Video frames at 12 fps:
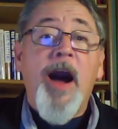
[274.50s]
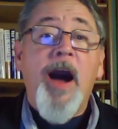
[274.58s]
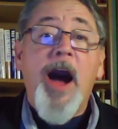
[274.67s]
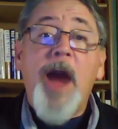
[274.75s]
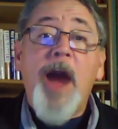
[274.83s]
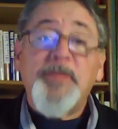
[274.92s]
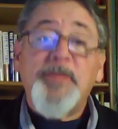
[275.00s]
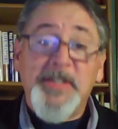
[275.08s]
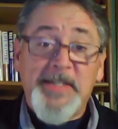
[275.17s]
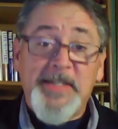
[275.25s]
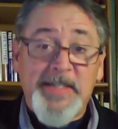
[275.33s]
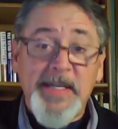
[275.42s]

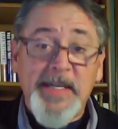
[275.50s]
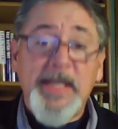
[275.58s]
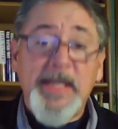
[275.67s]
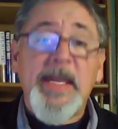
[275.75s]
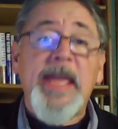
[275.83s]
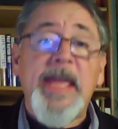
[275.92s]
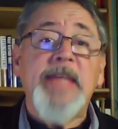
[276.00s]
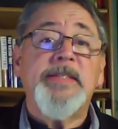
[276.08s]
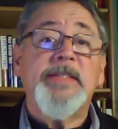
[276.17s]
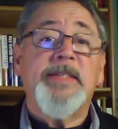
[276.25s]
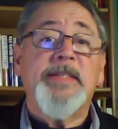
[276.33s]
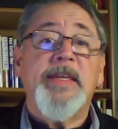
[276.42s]
Option C
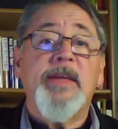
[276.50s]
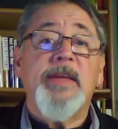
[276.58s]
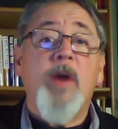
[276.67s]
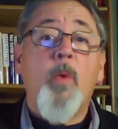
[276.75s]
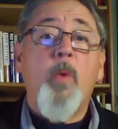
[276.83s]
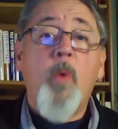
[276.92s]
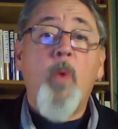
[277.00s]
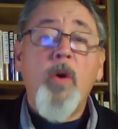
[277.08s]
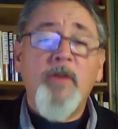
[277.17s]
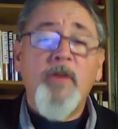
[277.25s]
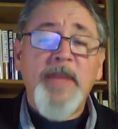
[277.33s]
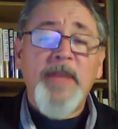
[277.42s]
is the
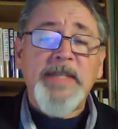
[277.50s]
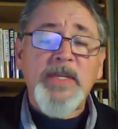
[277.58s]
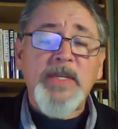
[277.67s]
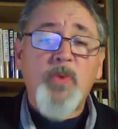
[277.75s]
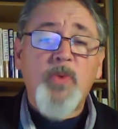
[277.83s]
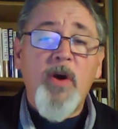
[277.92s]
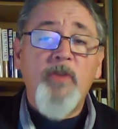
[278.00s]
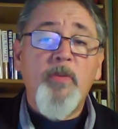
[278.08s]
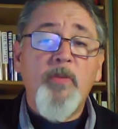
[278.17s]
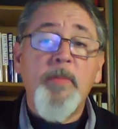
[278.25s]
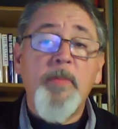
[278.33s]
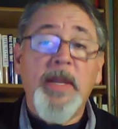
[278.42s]
War of
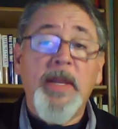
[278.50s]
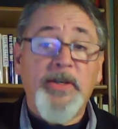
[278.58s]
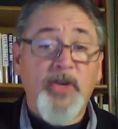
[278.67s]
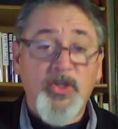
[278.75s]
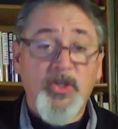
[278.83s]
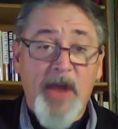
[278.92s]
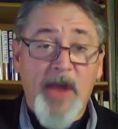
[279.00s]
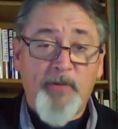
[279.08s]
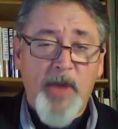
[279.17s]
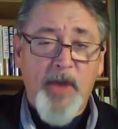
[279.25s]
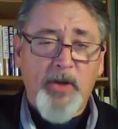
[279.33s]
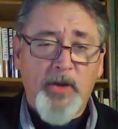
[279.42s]
1812 military
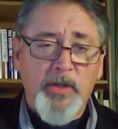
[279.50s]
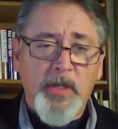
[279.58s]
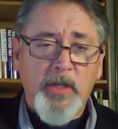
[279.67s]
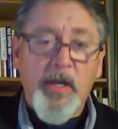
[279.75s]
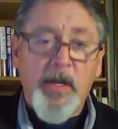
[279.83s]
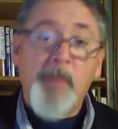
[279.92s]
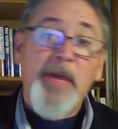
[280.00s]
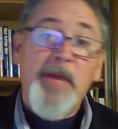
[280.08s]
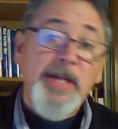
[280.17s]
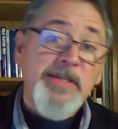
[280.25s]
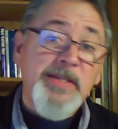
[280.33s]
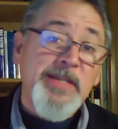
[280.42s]
draft record.
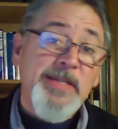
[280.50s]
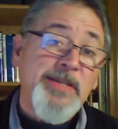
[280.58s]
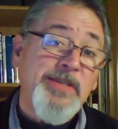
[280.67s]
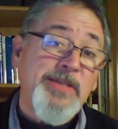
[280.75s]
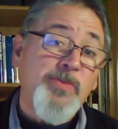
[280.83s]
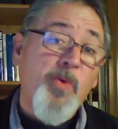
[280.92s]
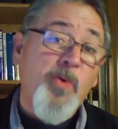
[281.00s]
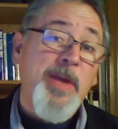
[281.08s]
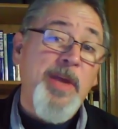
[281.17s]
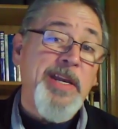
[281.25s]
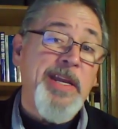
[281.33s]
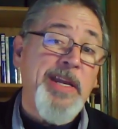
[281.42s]
But since this war
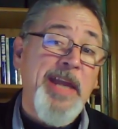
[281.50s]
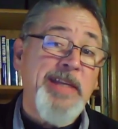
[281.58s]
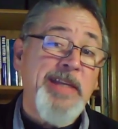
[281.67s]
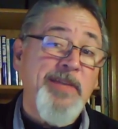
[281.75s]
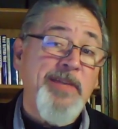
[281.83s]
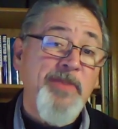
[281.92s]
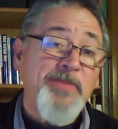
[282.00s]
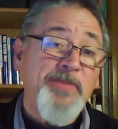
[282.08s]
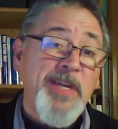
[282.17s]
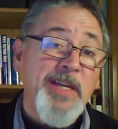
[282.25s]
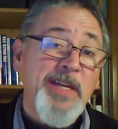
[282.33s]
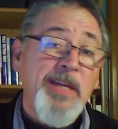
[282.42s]
ended in
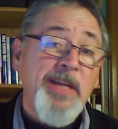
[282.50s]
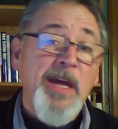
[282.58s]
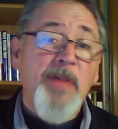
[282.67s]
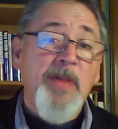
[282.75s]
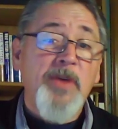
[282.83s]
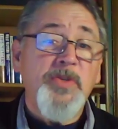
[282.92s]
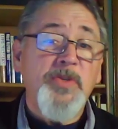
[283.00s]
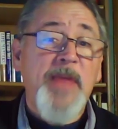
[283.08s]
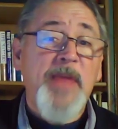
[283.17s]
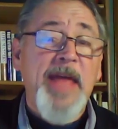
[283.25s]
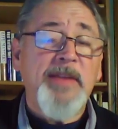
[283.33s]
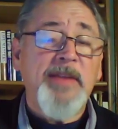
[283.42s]
1815, those who
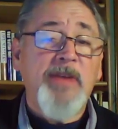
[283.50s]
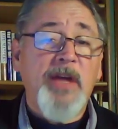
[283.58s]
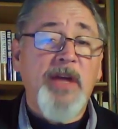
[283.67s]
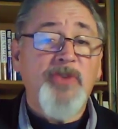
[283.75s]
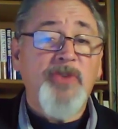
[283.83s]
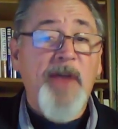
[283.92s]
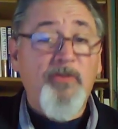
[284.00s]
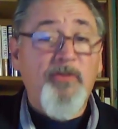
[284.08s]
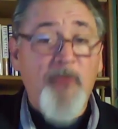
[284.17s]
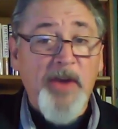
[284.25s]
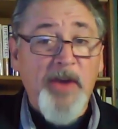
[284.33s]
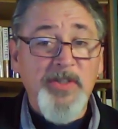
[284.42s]
had draft
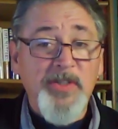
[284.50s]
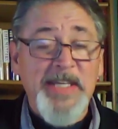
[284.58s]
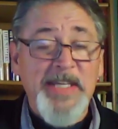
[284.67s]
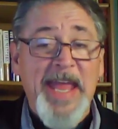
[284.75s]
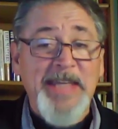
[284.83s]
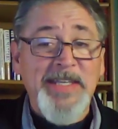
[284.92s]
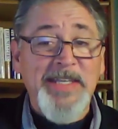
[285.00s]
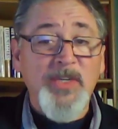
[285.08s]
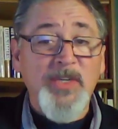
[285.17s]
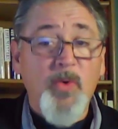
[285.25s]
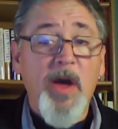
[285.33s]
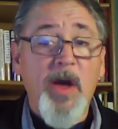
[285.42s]
records in
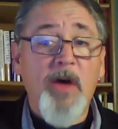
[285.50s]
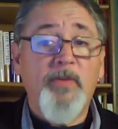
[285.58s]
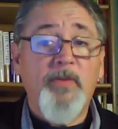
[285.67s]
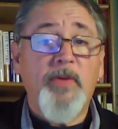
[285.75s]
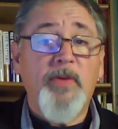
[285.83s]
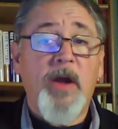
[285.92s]
1812